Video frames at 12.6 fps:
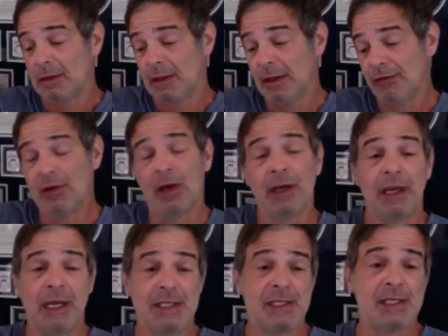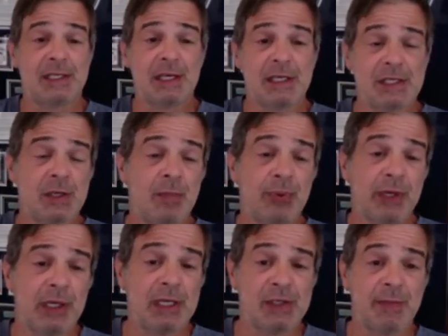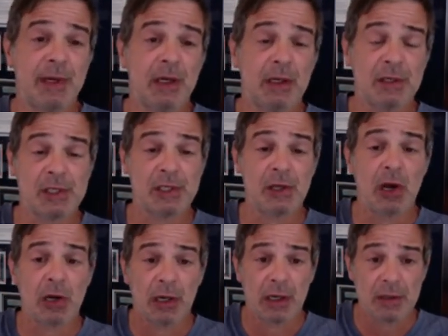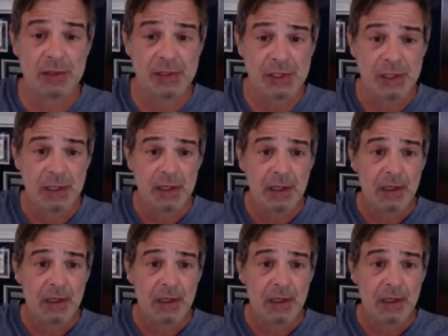as Doug Casey says, the prettiest mare in the slaughterhouse.